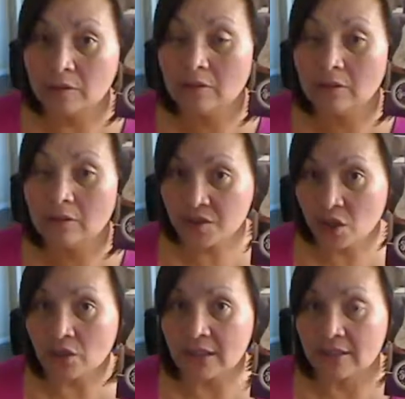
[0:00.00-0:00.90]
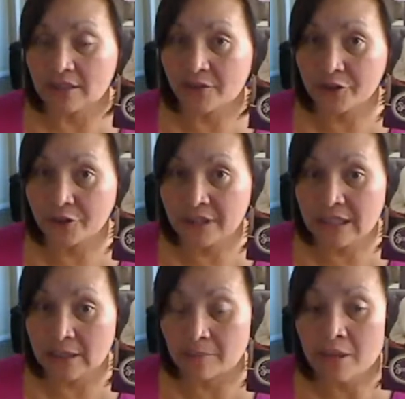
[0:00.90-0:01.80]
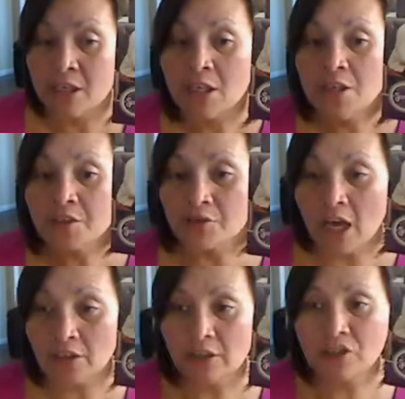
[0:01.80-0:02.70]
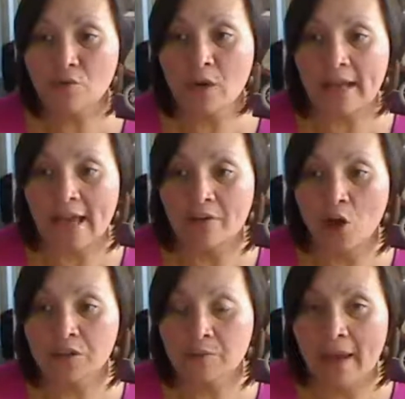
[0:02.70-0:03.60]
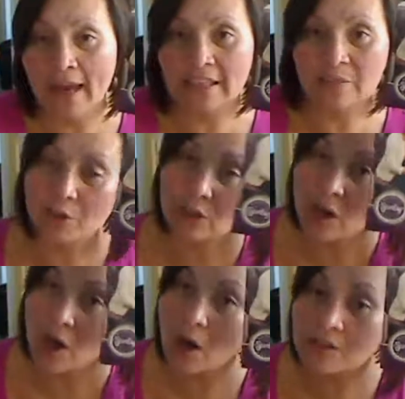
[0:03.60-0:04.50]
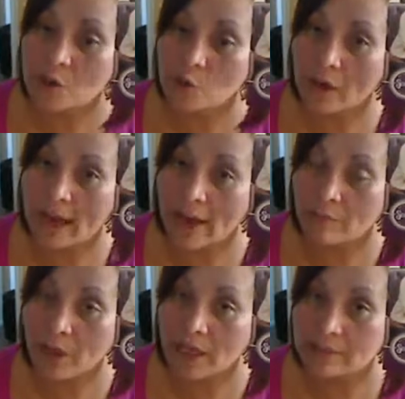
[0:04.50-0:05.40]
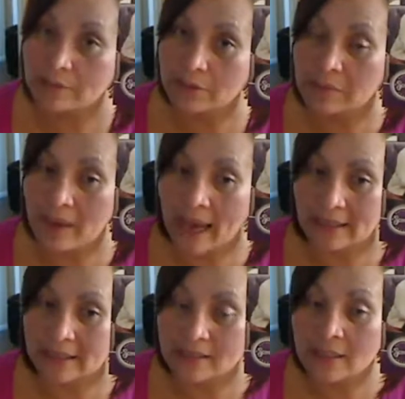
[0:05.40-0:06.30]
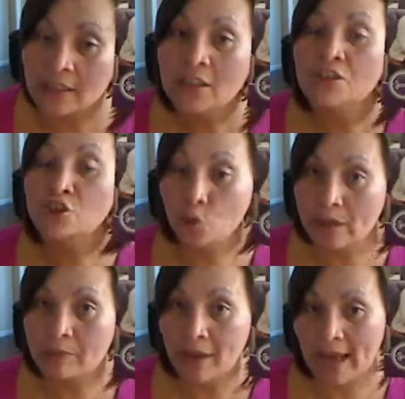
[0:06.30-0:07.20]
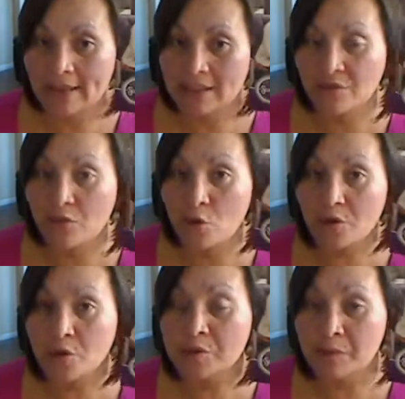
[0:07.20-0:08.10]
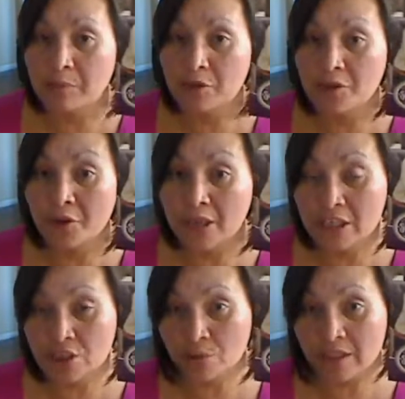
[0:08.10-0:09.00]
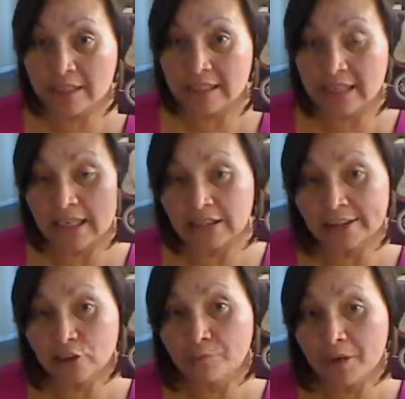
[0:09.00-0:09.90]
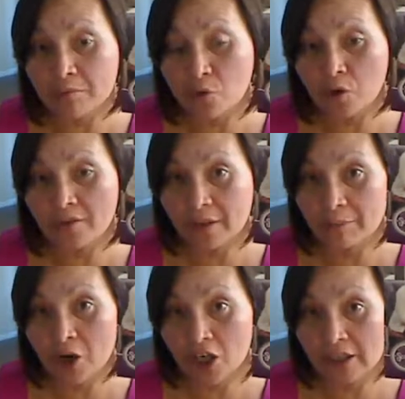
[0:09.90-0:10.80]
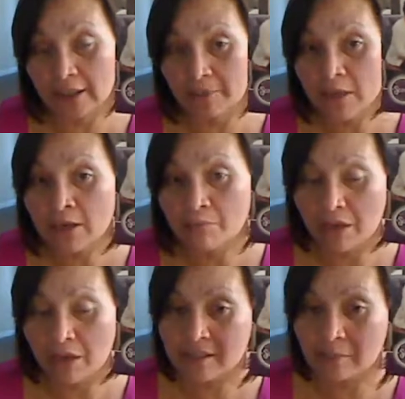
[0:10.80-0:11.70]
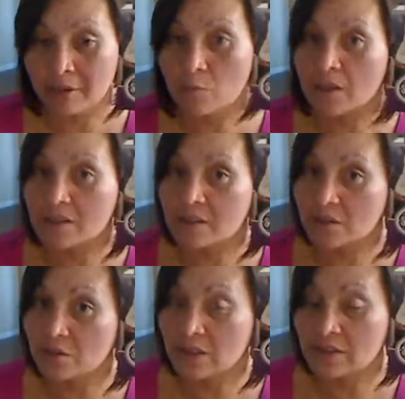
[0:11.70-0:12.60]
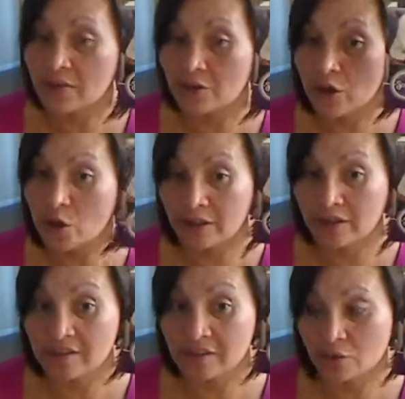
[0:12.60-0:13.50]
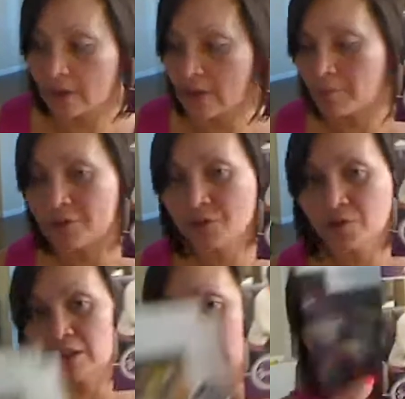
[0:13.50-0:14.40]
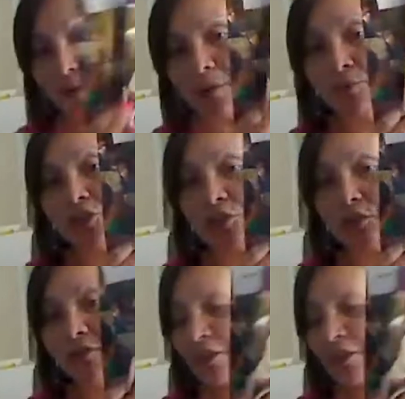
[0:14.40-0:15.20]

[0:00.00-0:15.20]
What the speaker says: consultants for your team. So not only do you want to have host packets, but you're going to also want to have possibility packets, join packets for those people that are interested in a little bit more than partying. Maybe somebody wants to do this on their own and this is a great opportunity. So I put 2 of each